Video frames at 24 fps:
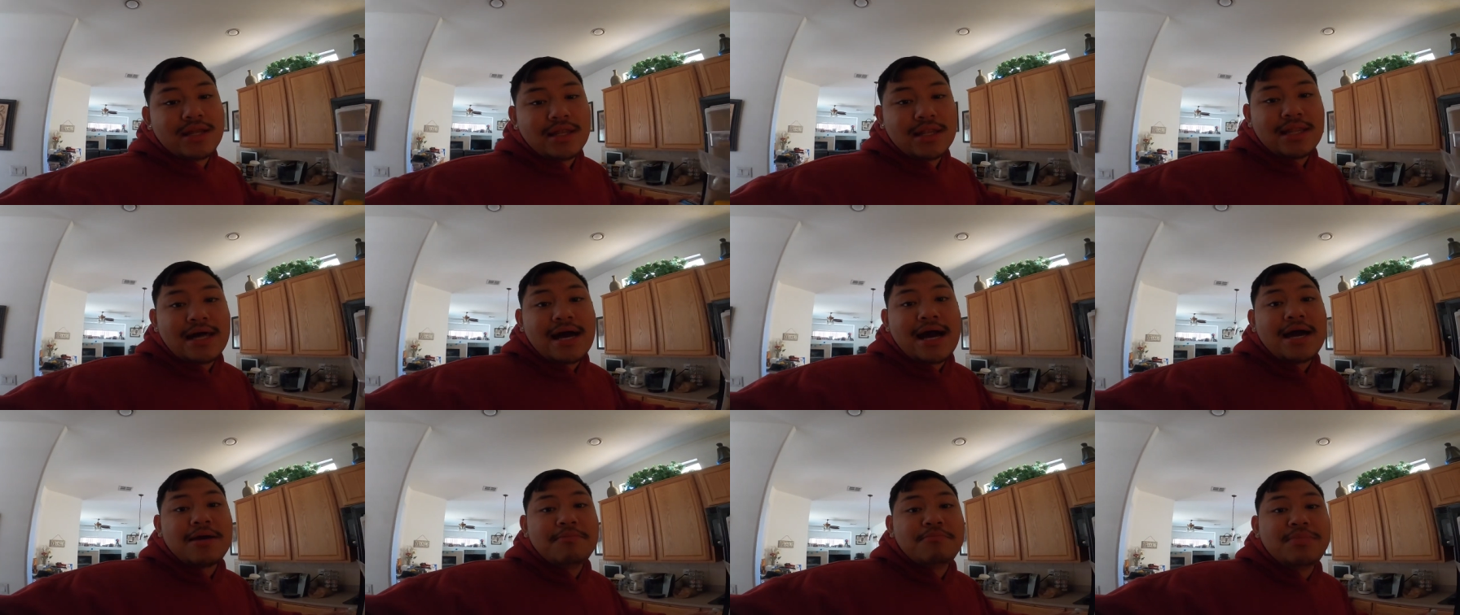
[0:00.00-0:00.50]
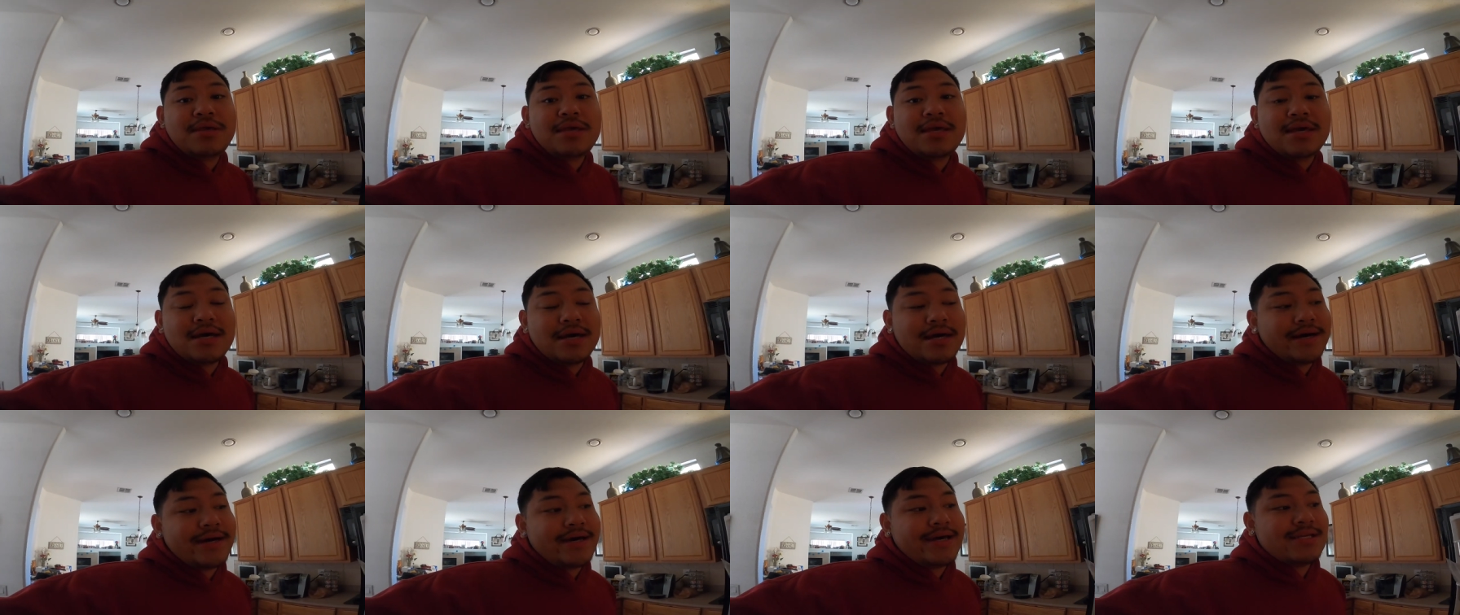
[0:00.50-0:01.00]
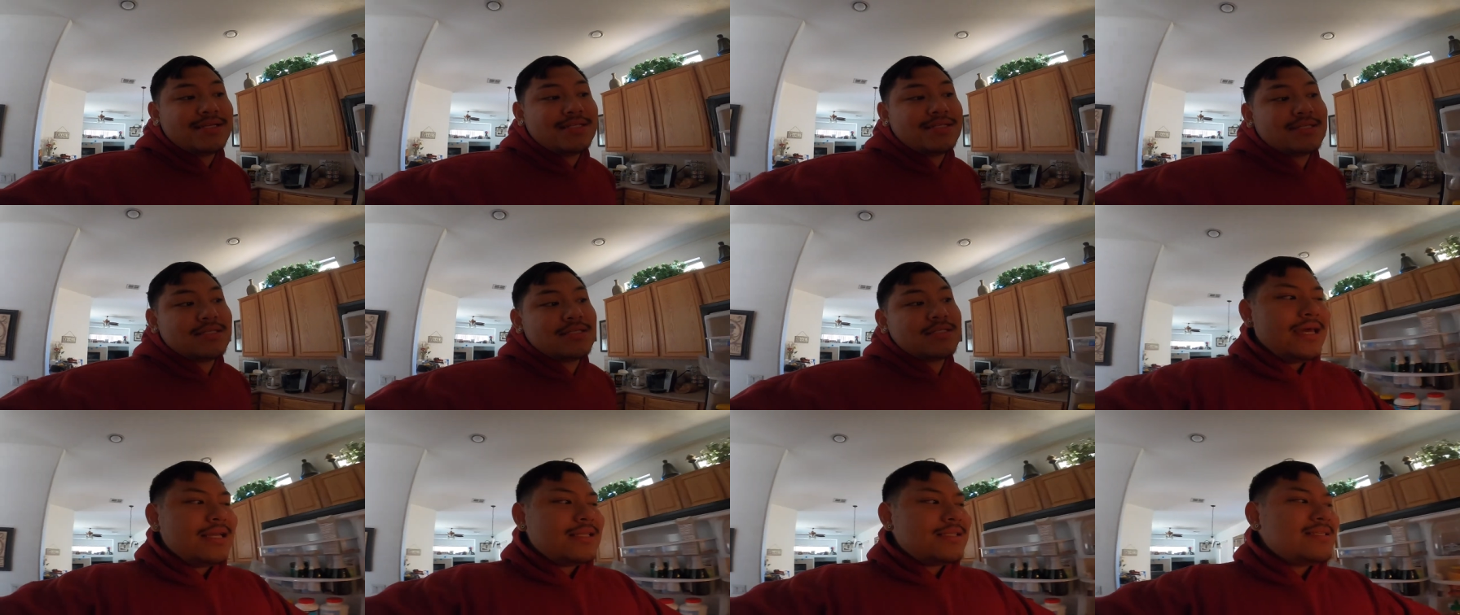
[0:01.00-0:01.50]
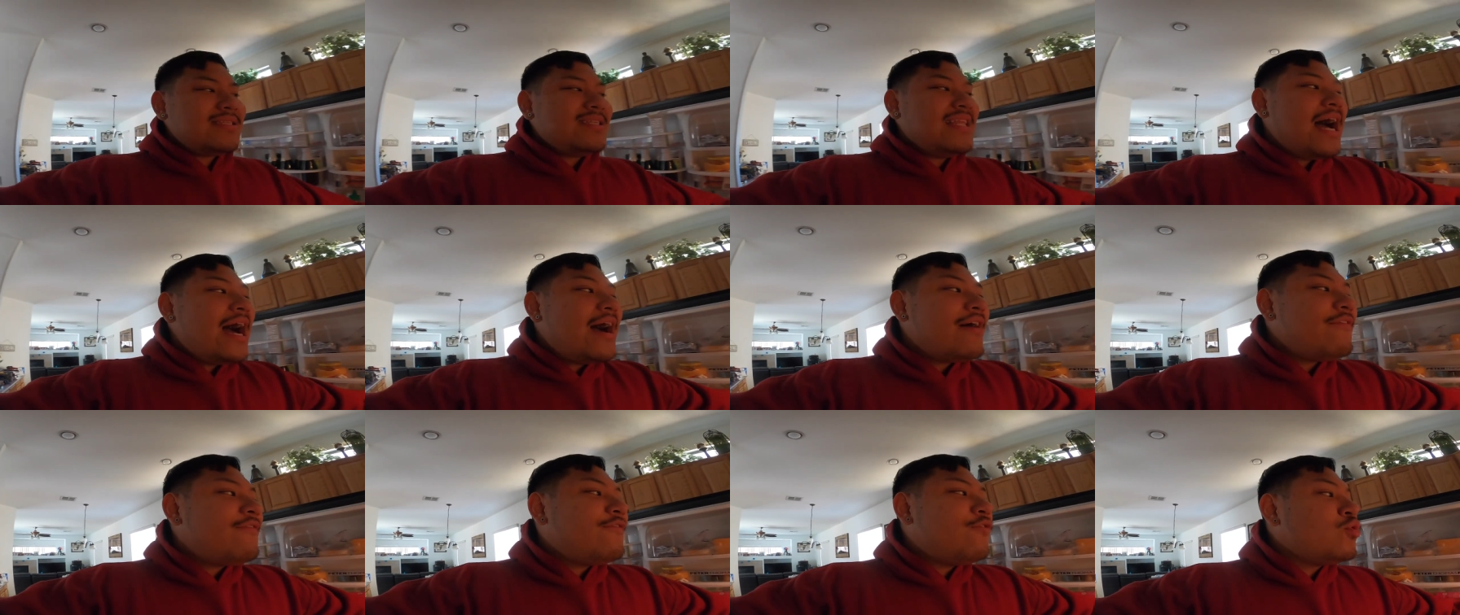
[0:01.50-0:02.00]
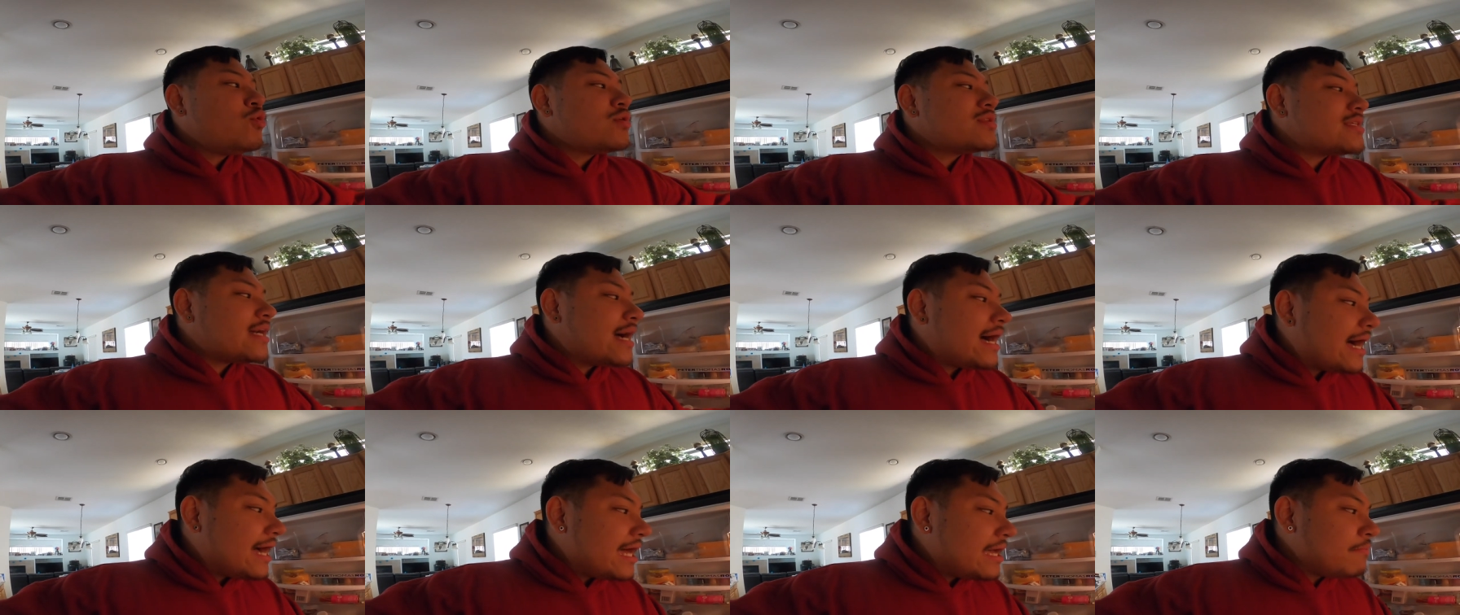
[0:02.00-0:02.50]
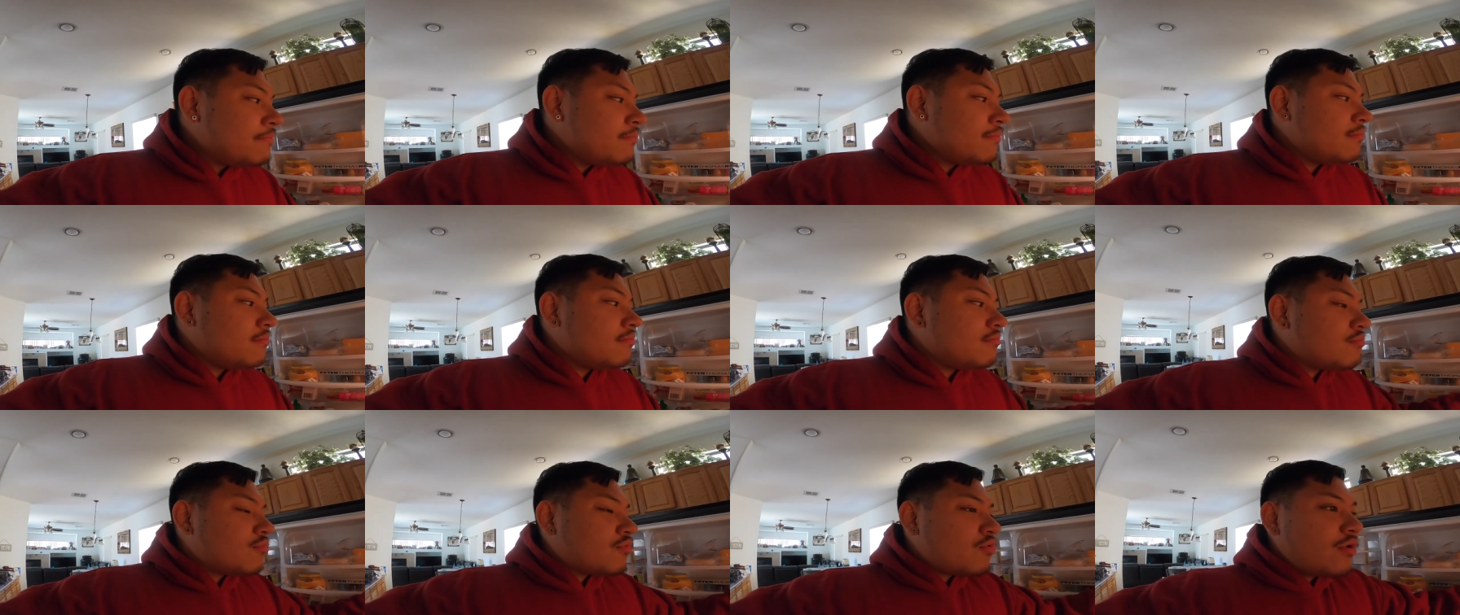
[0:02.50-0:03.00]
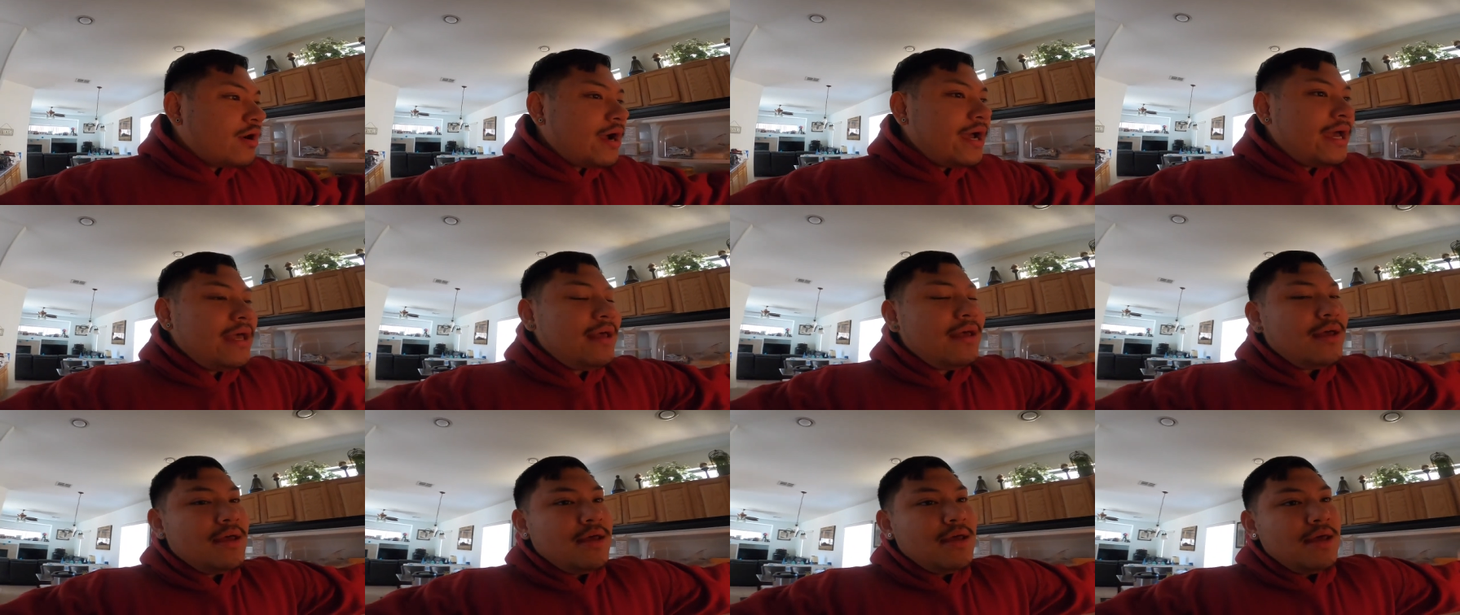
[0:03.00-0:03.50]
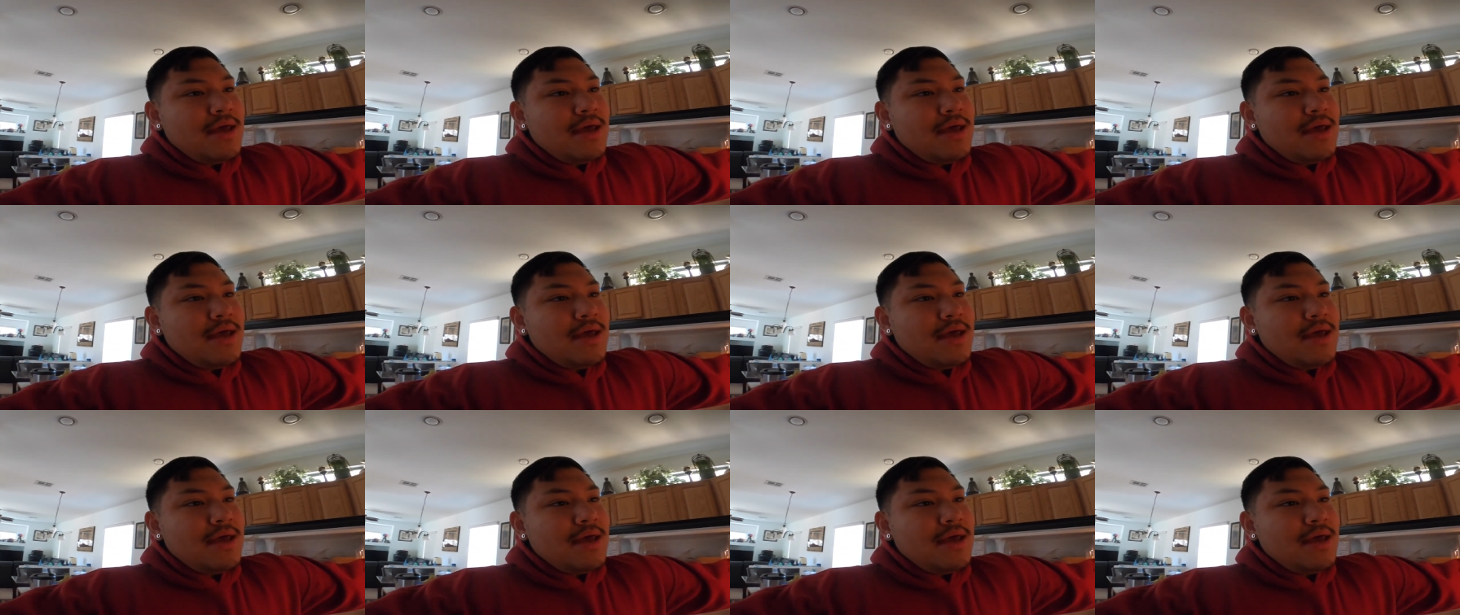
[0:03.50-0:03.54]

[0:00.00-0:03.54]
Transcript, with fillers: it a lot because it's not full time, right?